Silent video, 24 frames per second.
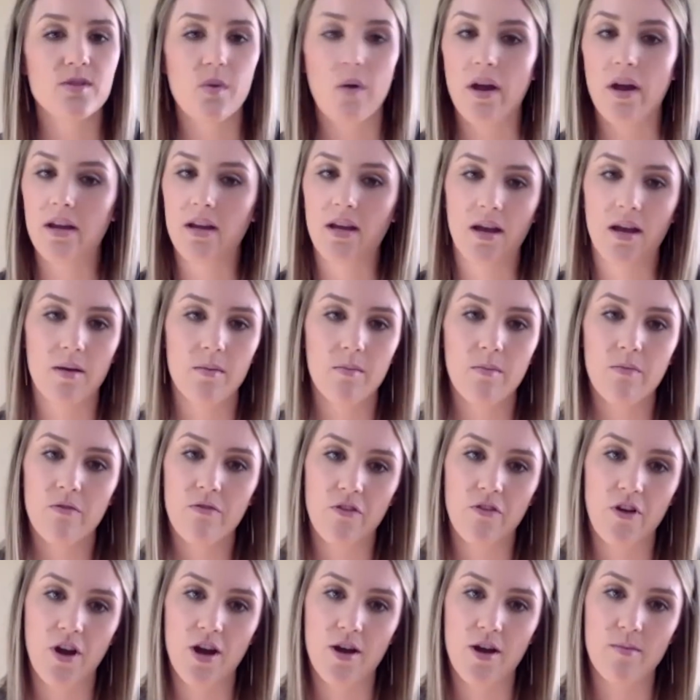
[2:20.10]
come
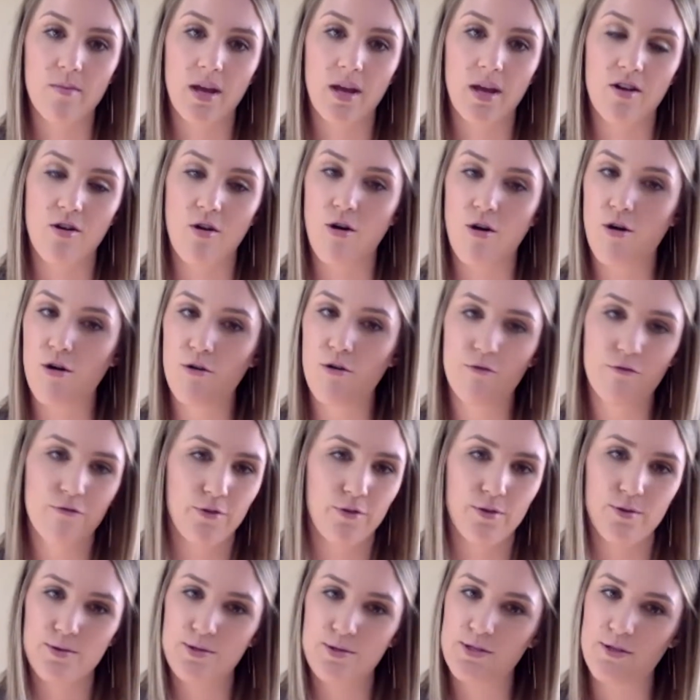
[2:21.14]
from an all
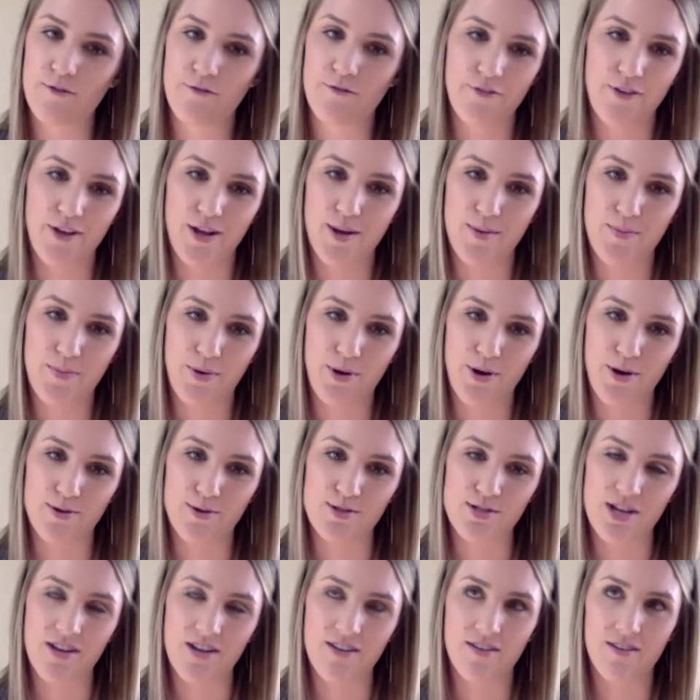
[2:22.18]
foods fit approach.
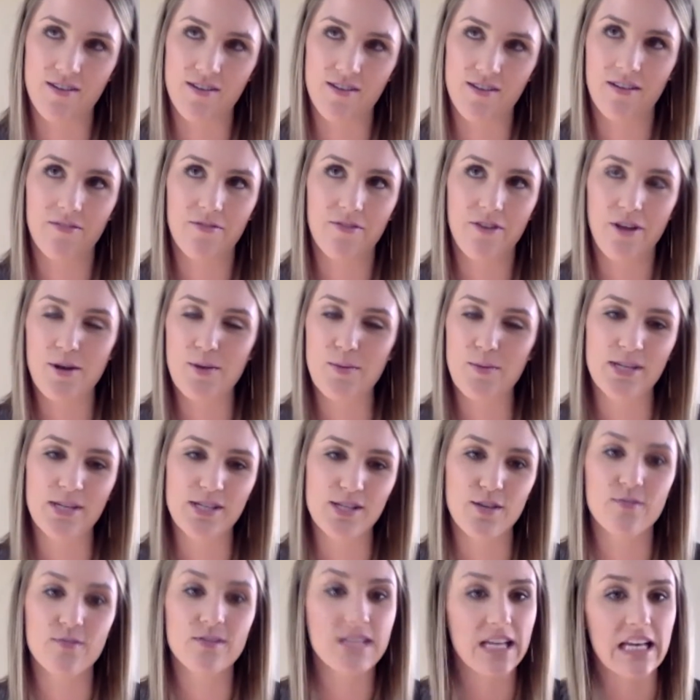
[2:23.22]
I find
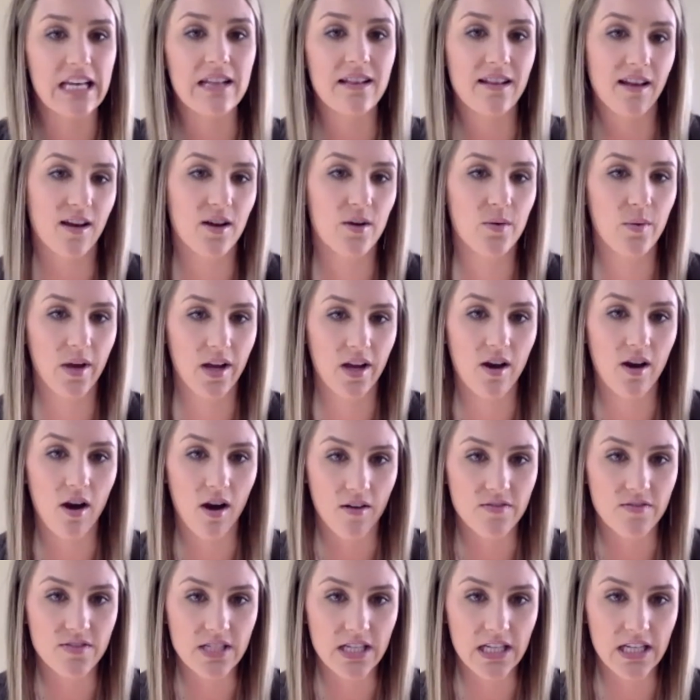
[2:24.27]
myself saying that quite
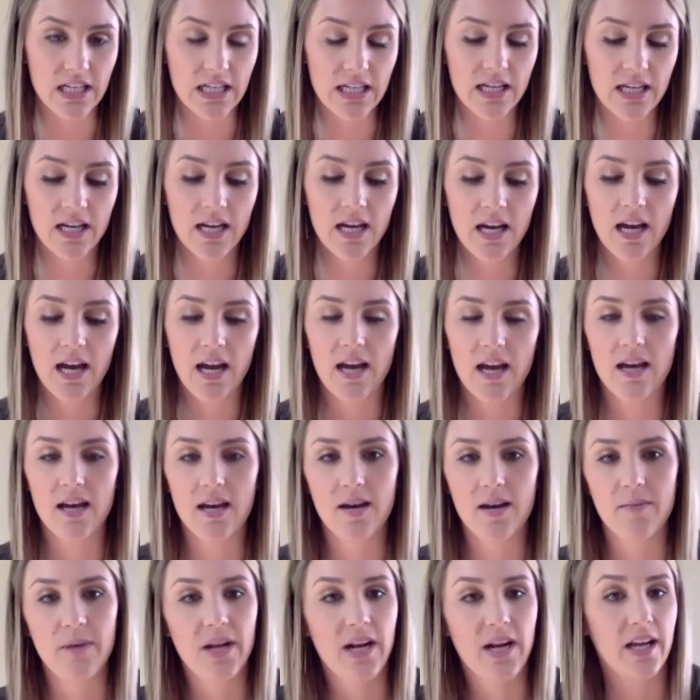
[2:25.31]
often,
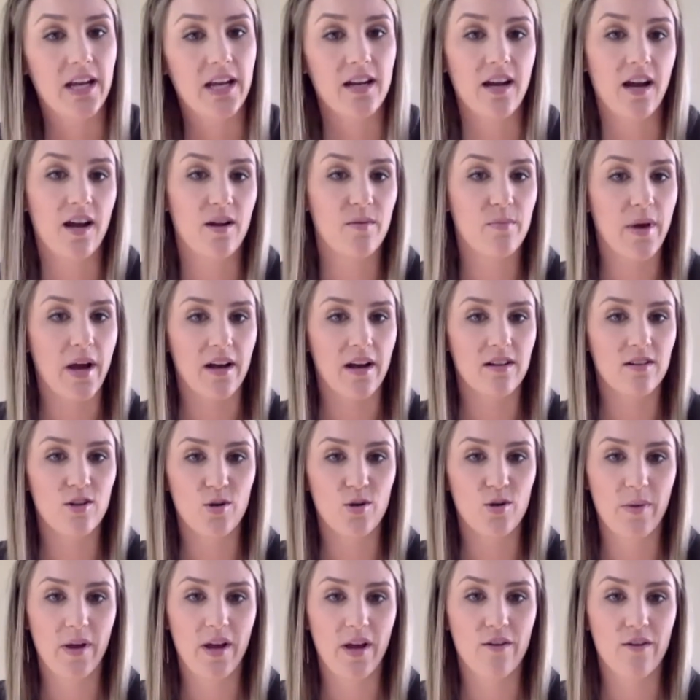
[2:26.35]
and I can unpack a little
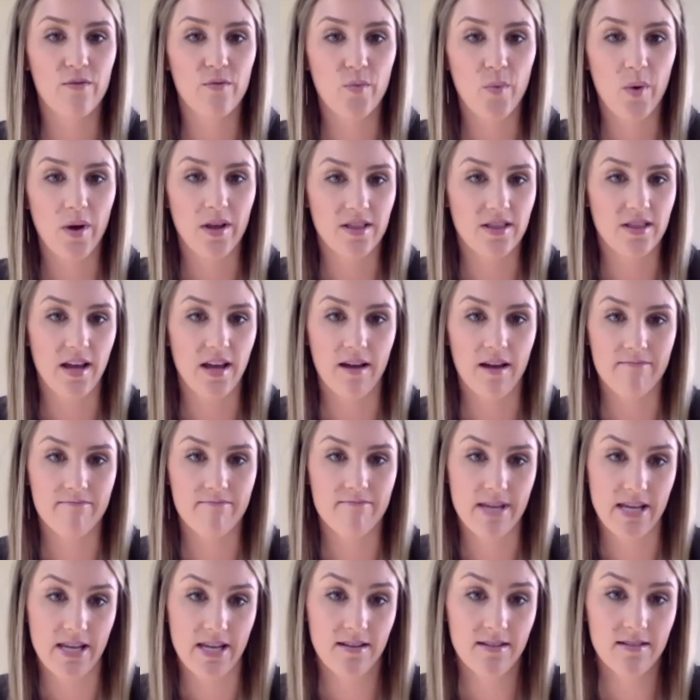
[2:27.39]
bit of what that
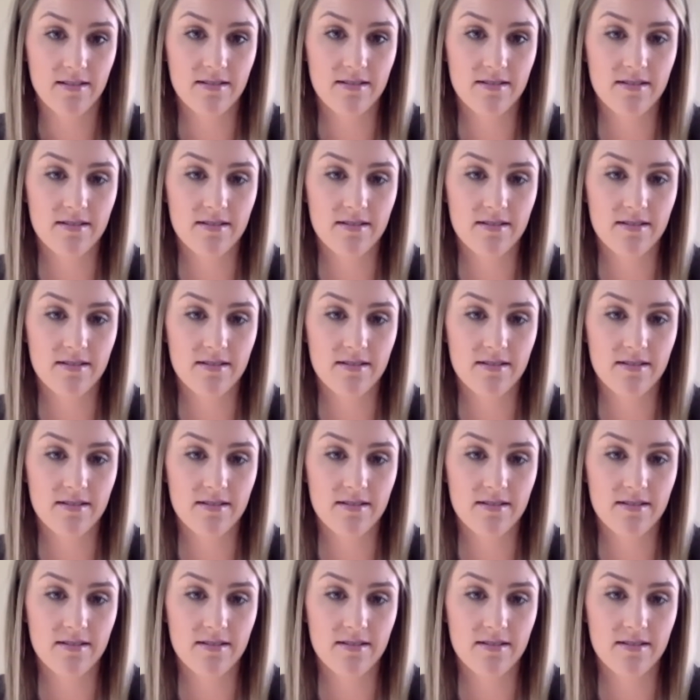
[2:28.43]
means.